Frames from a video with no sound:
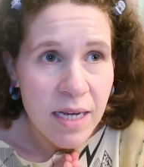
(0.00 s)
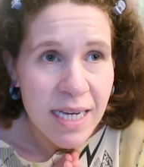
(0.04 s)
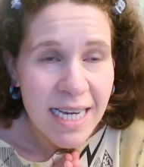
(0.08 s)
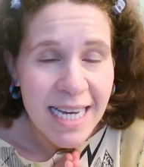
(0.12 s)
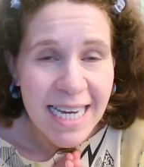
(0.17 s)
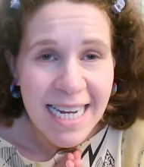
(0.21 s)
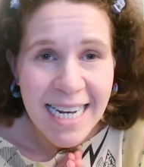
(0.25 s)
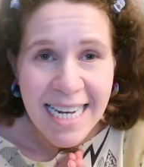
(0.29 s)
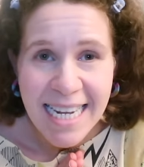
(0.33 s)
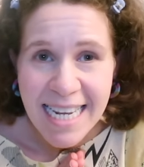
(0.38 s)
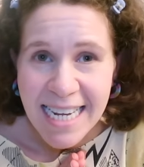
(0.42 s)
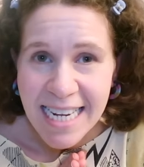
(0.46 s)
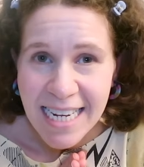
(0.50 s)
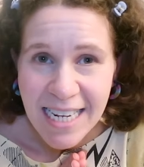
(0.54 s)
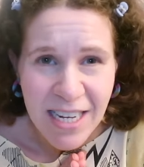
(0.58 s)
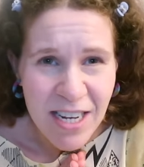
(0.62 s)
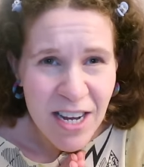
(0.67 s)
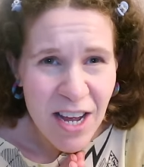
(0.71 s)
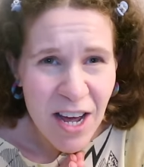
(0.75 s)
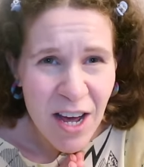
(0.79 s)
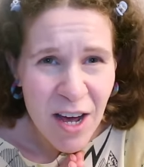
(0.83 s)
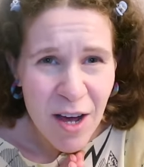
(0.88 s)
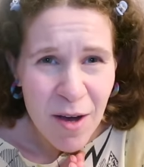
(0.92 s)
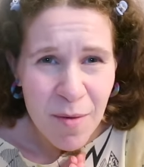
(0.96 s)
Cleaned
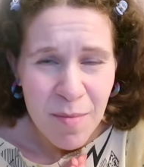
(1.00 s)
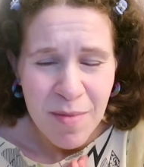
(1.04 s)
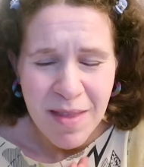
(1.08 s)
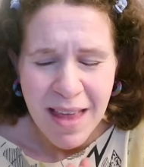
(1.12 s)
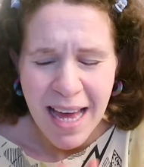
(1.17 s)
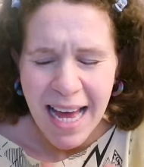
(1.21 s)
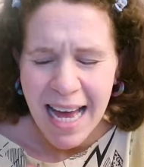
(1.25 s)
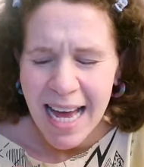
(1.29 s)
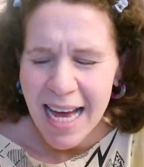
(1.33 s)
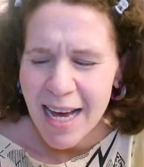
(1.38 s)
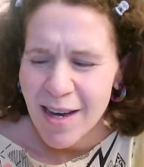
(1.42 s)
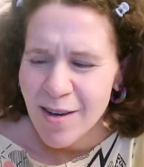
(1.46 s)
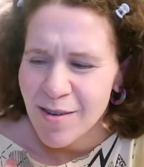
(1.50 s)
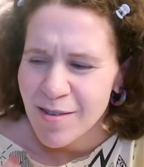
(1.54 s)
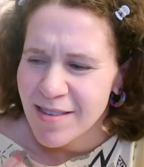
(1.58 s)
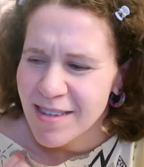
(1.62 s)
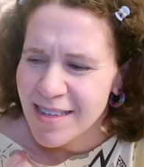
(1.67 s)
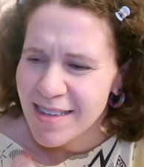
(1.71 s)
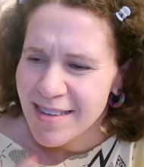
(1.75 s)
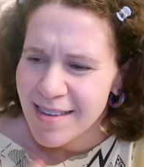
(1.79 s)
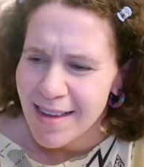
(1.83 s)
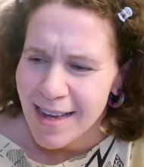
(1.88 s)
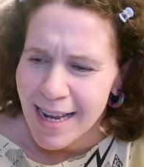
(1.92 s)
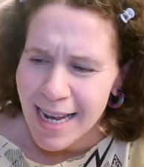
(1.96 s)
up, the house
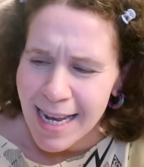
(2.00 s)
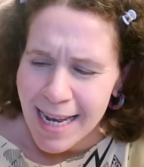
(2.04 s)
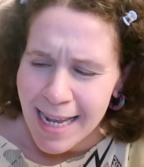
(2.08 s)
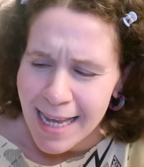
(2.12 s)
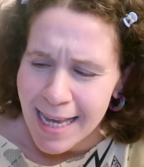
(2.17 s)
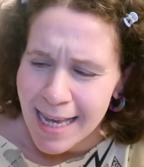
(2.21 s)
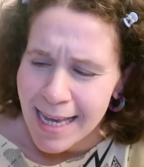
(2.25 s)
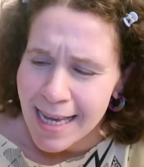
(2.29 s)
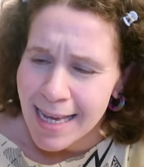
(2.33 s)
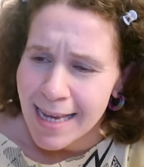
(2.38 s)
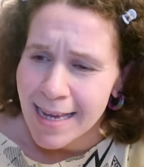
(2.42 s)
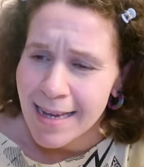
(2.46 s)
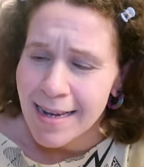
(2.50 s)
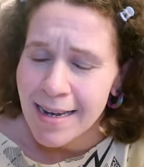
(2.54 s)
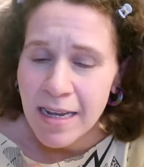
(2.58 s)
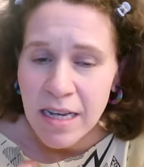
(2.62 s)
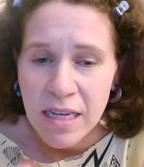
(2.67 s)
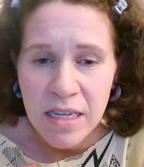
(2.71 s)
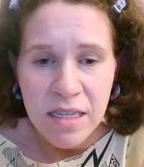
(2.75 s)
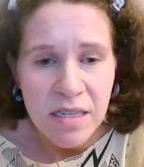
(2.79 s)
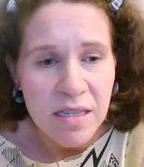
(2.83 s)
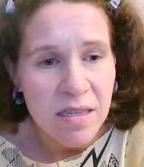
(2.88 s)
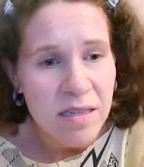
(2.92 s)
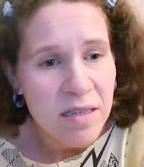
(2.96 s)
is clean,
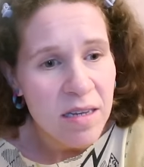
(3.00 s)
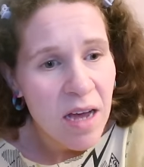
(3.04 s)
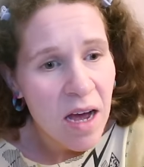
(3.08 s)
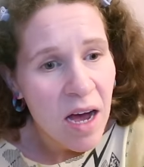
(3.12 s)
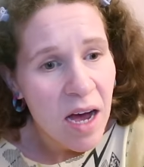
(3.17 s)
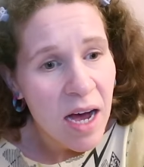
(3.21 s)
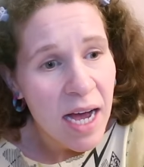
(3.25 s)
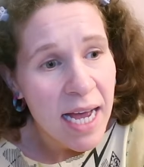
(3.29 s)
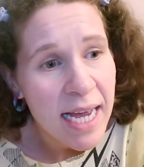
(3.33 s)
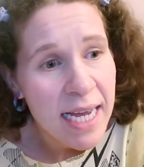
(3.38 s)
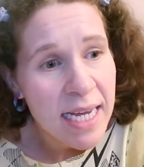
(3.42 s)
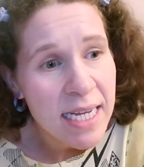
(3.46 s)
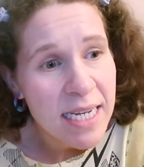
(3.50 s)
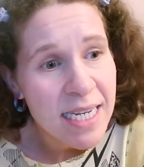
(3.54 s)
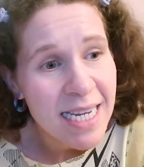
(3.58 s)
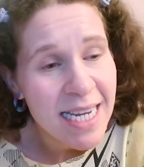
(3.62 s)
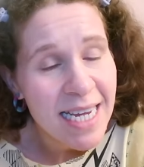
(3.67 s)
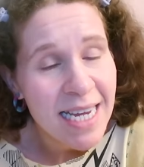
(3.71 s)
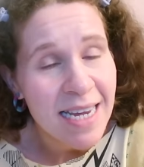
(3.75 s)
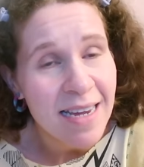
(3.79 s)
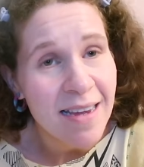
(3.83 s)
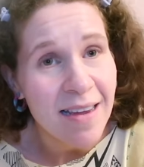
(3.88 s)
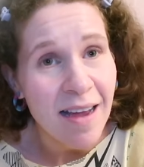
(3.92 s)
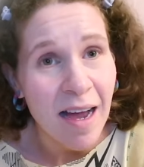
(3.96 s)
it's
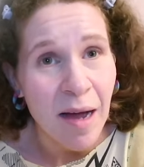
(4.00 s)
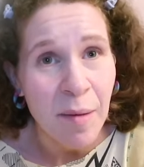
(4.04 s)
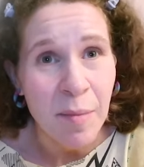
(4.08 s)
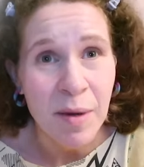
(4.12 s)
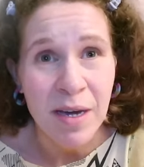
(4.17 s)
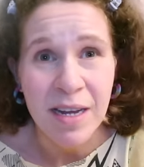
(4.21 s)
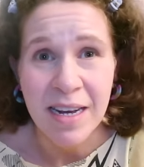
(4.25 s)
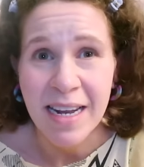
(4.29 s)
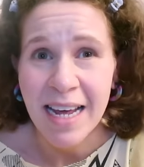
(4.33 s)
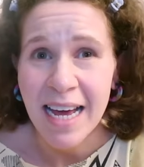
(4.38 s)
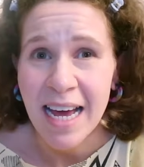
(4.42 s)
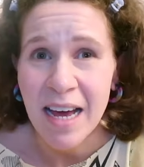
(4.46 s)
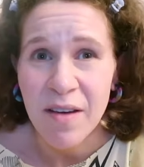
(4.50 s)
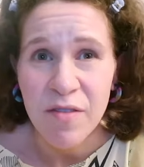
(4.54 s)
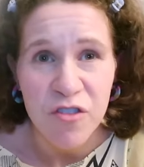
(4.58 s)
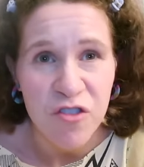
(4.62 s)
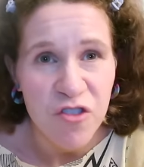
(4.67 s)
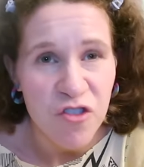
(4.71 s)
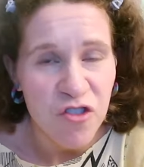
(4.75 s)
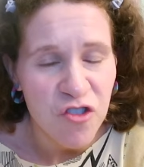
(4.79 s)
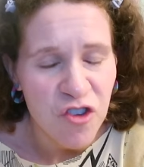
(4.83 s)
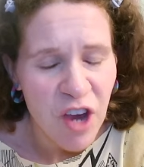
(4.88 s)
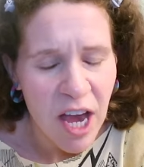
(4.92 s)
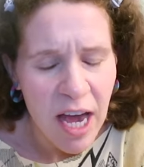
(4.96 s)
tidy. I'm gonna have a
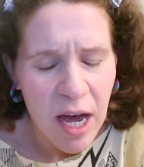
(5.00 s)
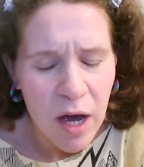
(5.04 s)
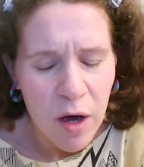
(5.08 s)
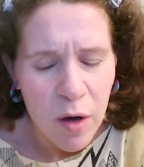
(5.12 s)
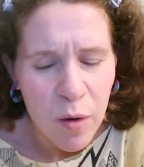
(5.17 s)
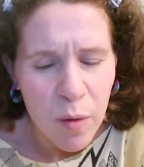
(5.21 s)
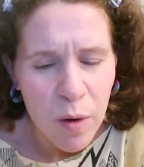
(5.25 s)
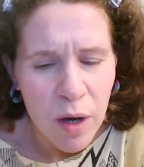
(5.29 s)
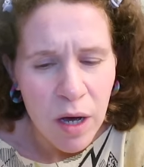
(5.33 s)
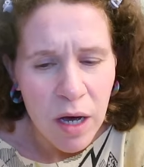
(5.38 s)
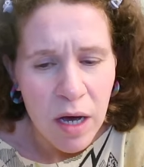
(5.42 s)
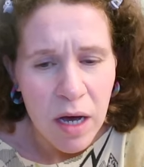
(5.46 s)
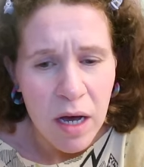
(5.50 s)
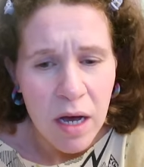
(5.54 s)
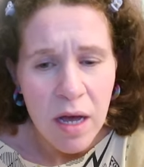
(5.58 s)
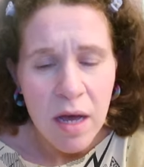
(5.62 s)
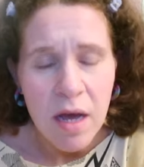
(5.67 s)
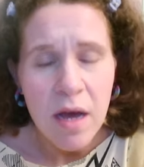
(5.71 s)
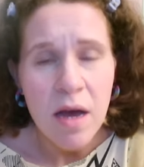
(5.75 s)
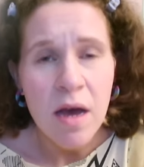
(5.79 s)
shower,